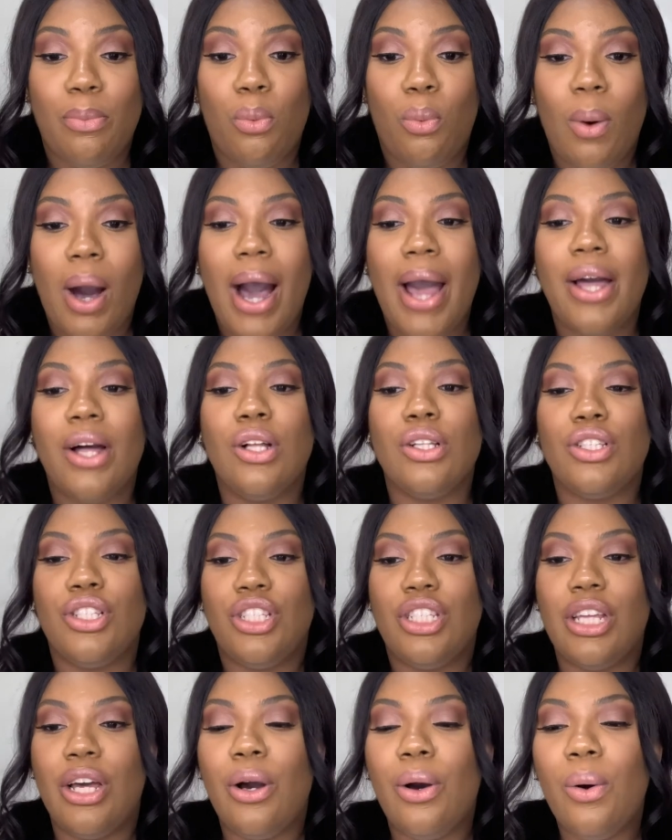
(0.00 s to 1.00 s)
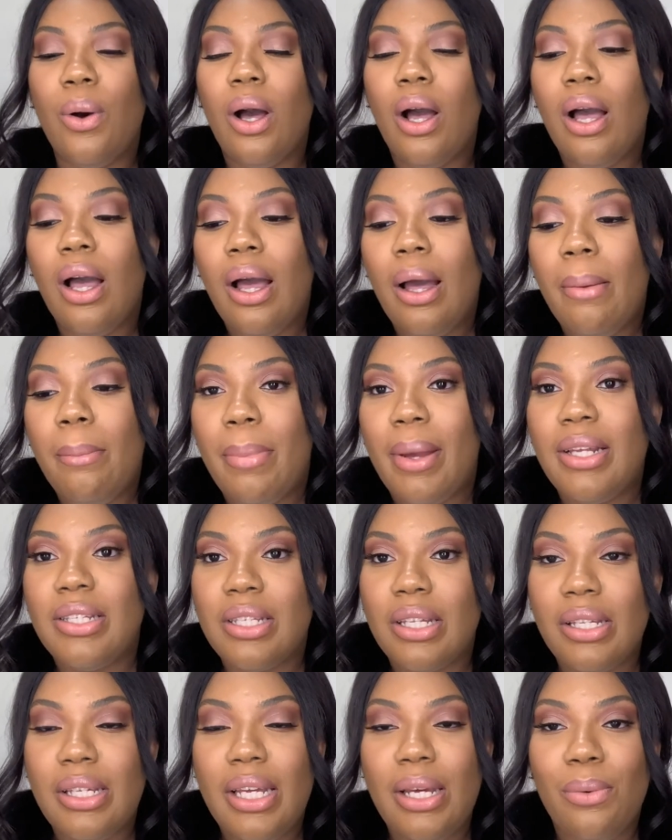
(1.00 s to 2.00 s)
wild. So
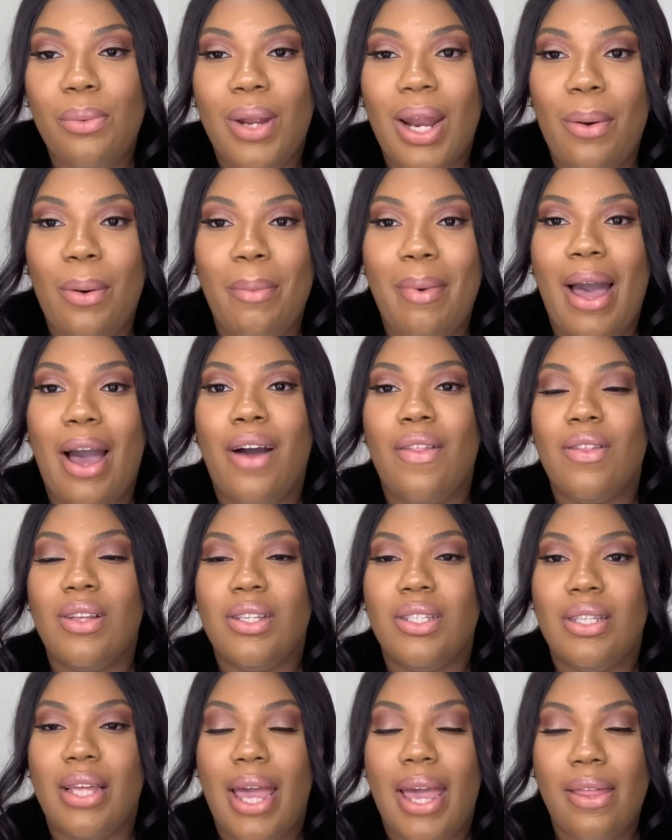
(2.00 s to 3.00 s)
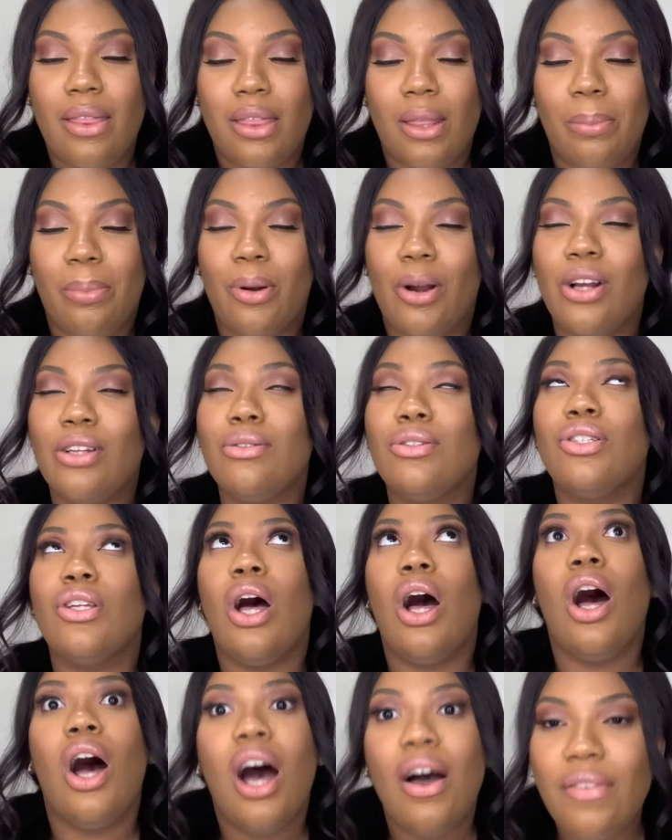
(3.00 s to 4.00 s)
basically when I went back on the site, the purse was
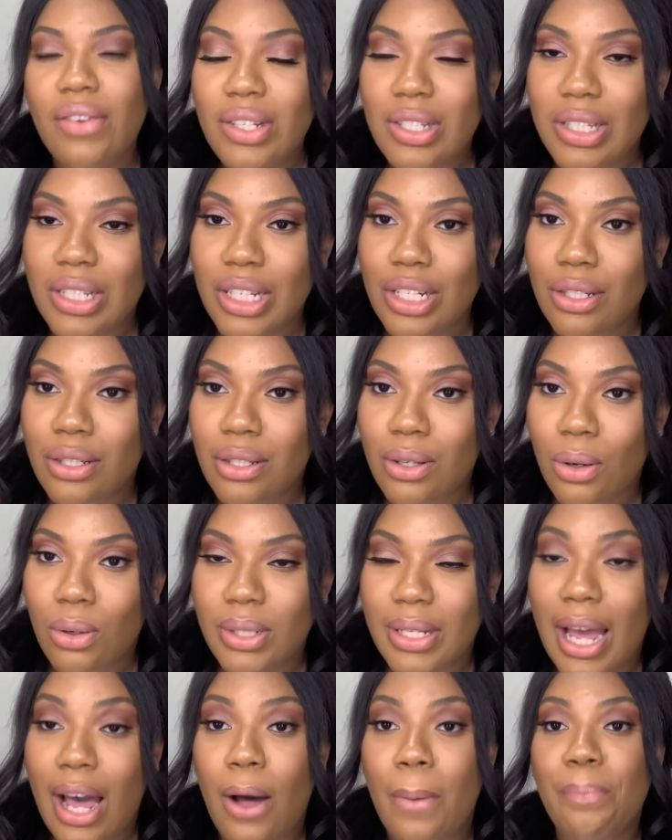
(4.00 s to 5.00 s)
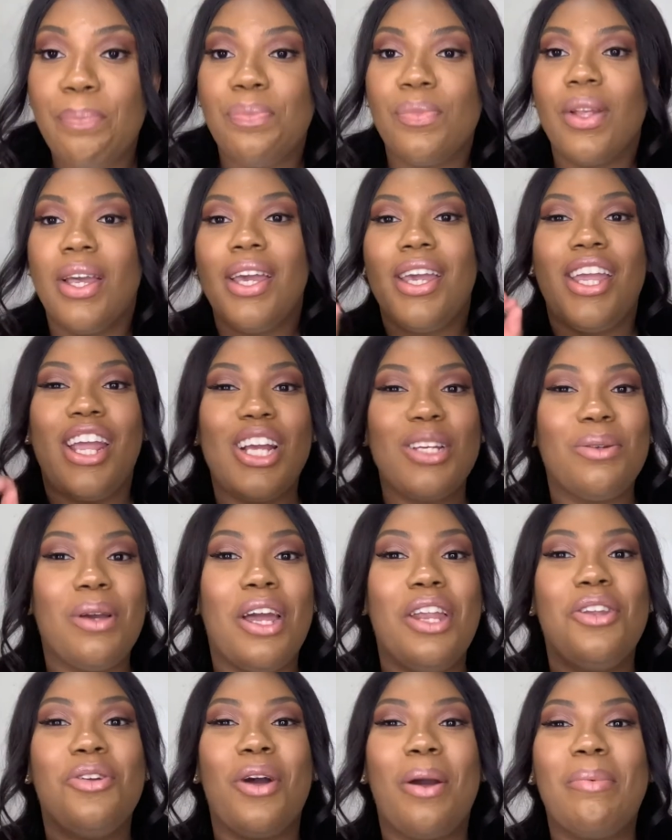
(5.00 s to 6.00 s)
obviously sold out. Here's what
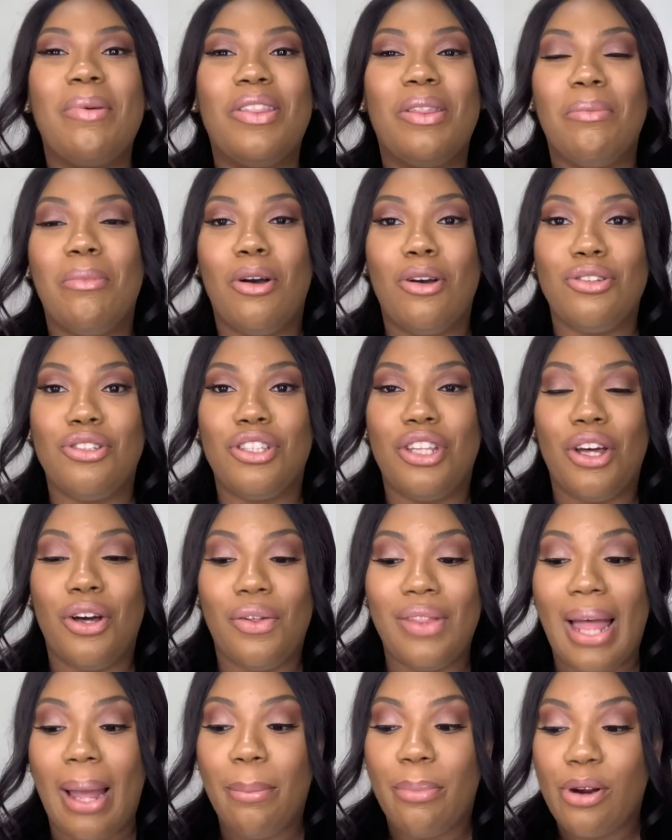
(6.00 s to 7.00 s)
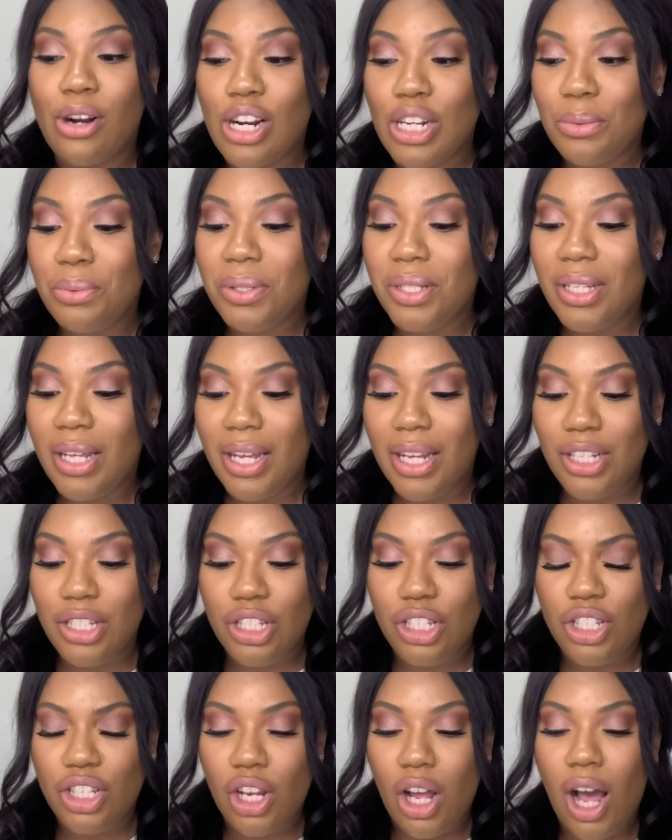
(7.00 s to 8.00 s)
annoyed me the most though. That purse was in
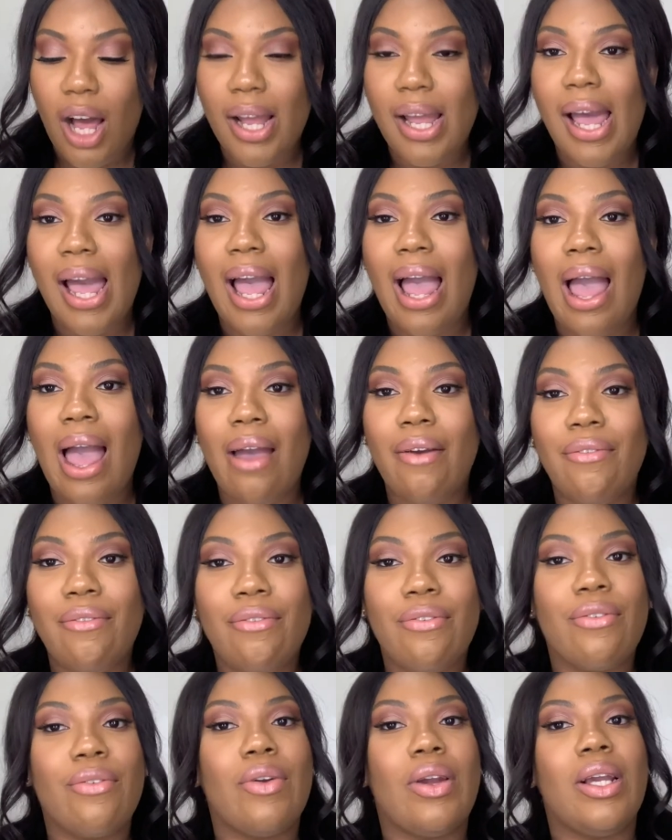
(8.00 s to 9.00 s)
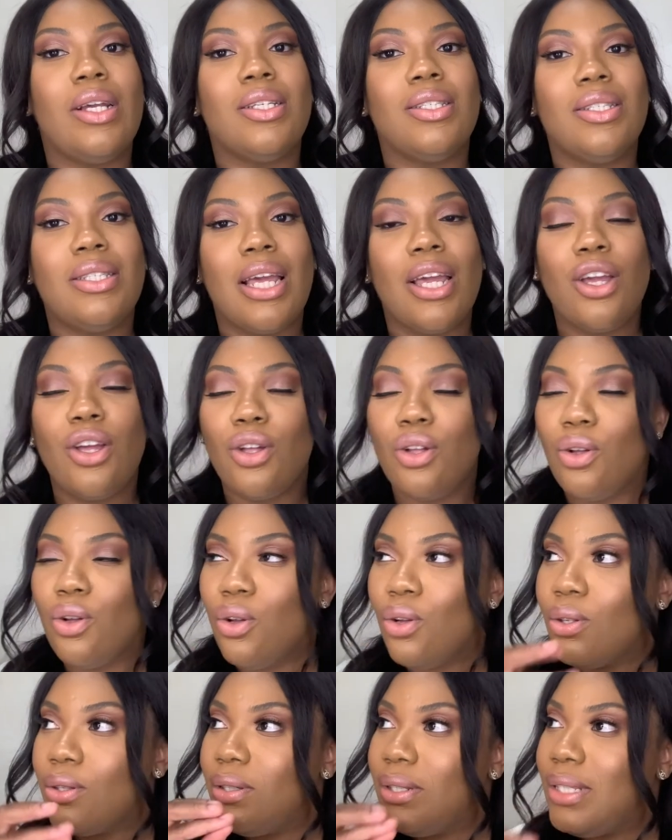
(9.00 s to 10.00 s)
stock every
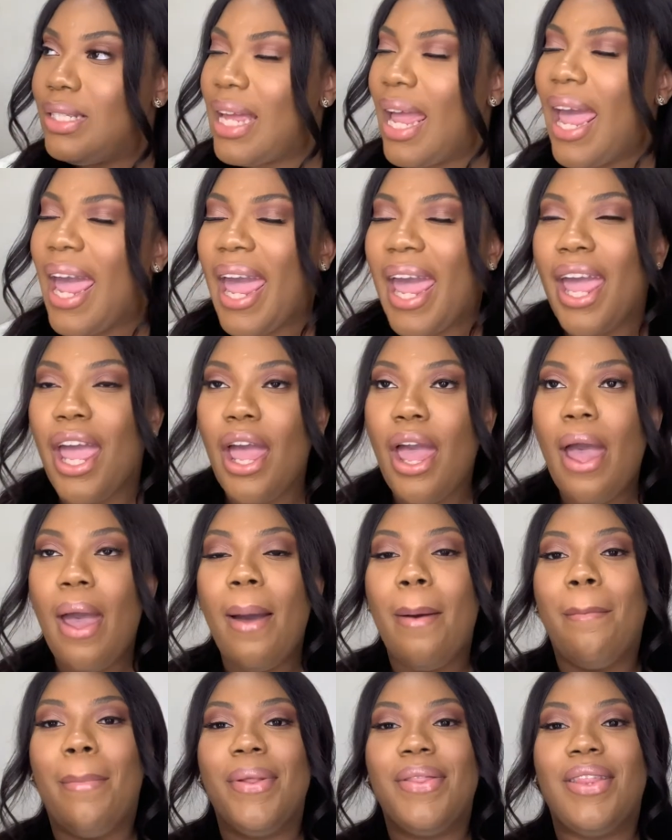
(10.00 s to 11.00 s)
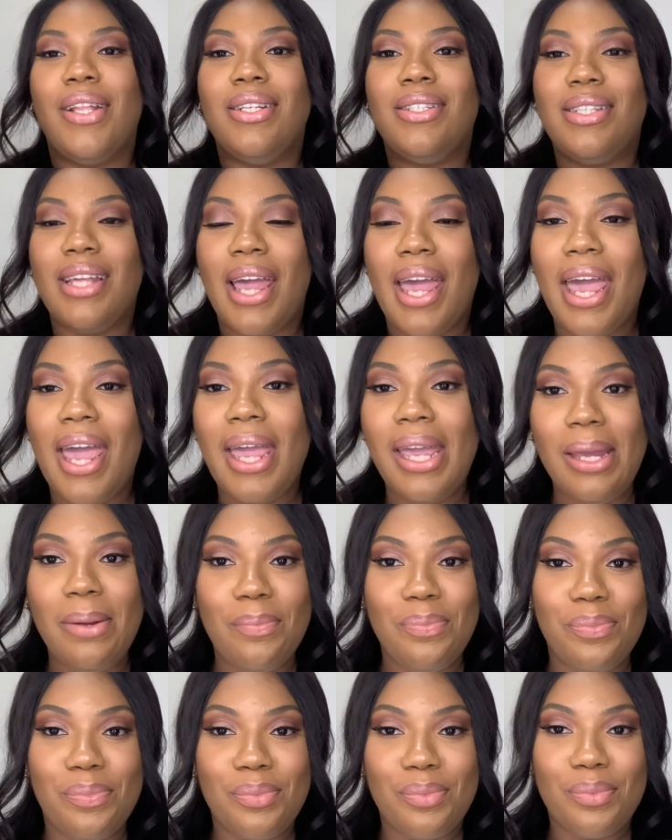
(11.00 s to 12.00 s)
single day. But the day
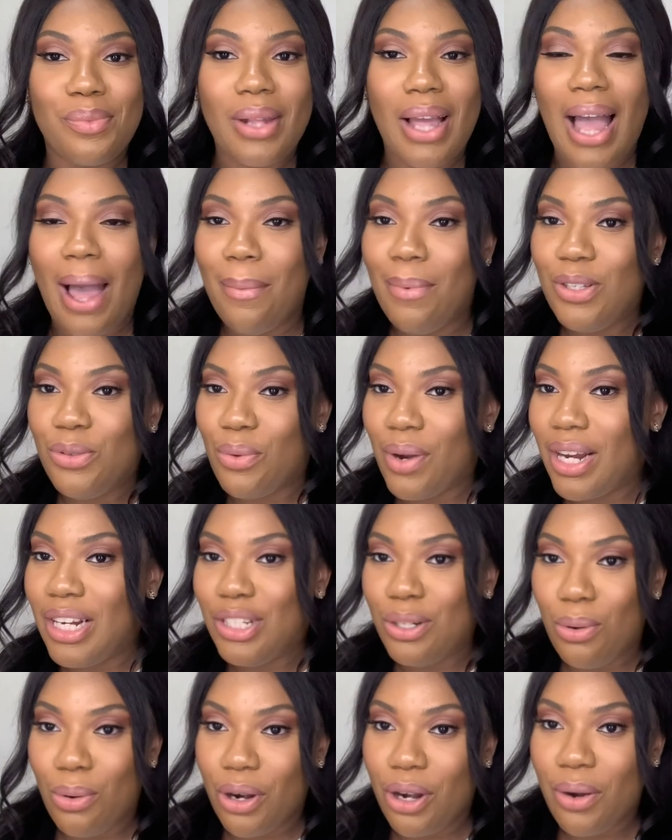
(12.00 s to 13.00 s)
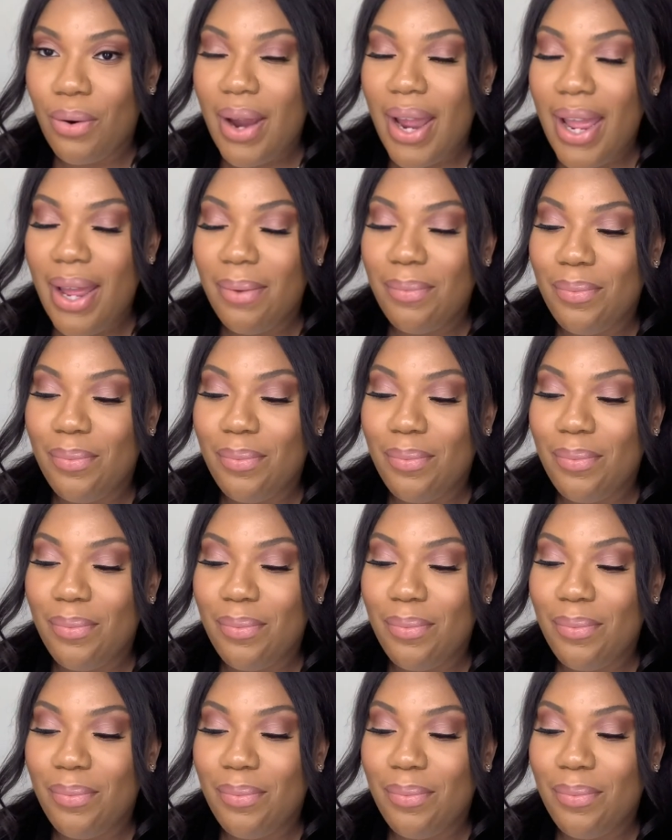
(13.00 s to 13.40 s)
I was ready to order it,